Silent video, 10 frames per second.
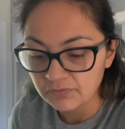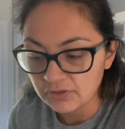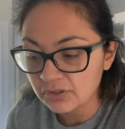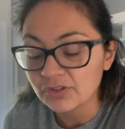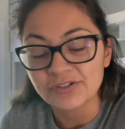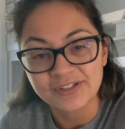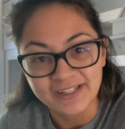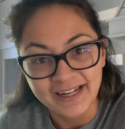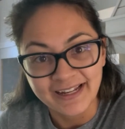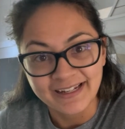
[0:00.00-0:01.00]
for the girls and
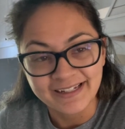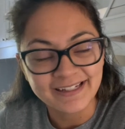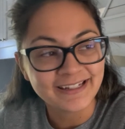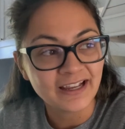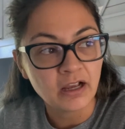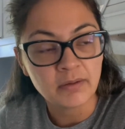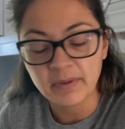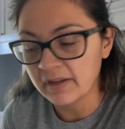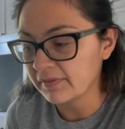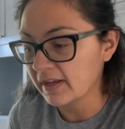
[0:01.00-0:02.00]
I. Um,
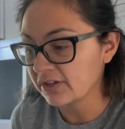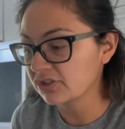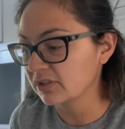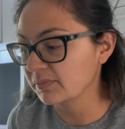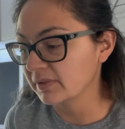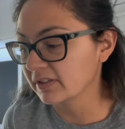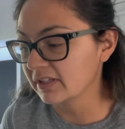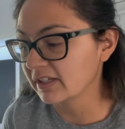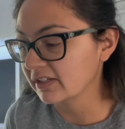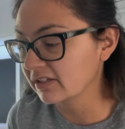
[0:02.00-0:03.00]
I've actually been
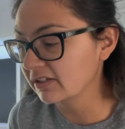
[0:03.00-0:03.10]
like